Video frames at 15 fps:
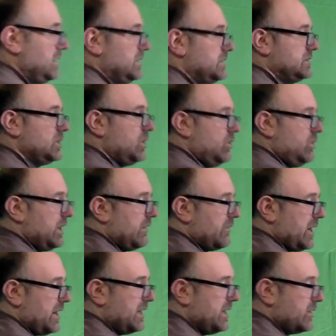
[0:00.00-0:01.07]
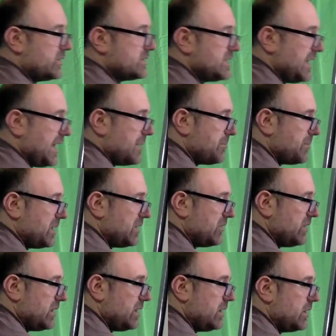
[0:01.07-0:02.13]
So right here is the
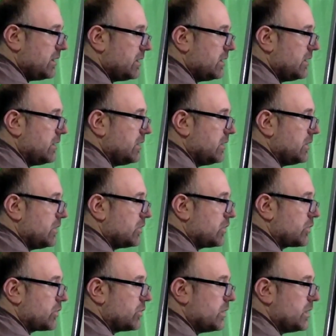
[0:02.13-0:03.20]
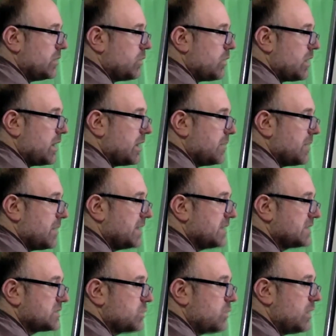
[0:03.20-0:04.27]
NPV. 3y
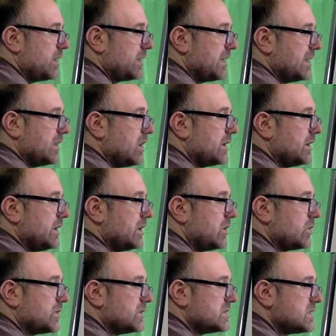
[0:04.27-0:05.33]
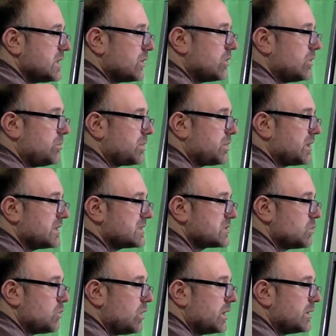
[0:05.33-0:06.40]
minus 1 cannot equal to 0, plus
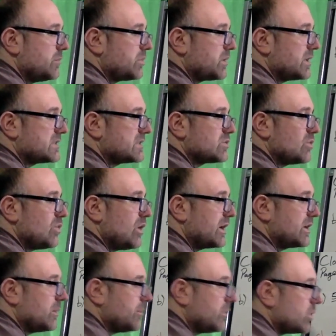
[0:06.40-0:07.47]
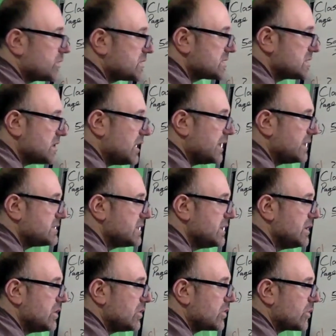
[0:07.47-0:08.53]
1 on both sides.
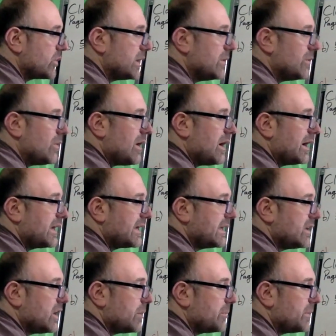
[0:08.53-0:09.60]
3y cannot